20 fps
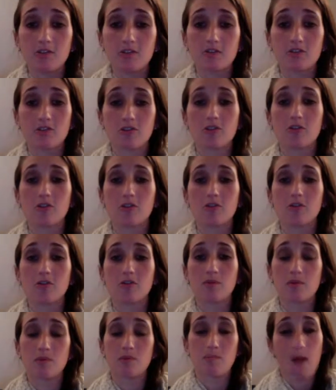to
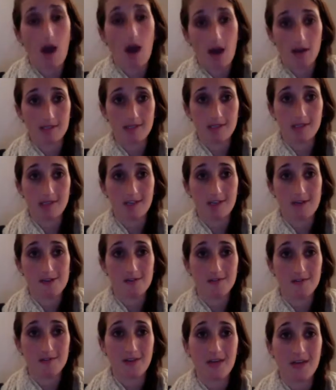be
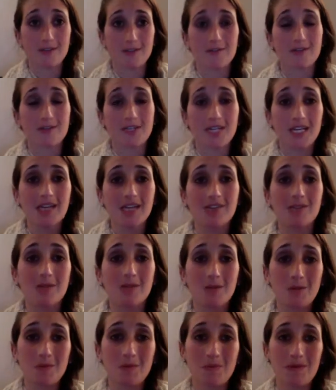positive, and you need
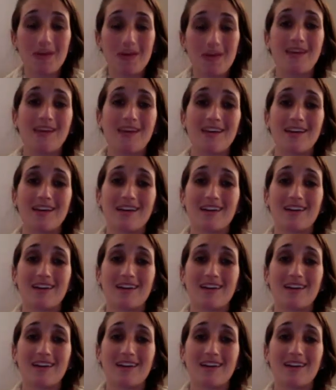to be,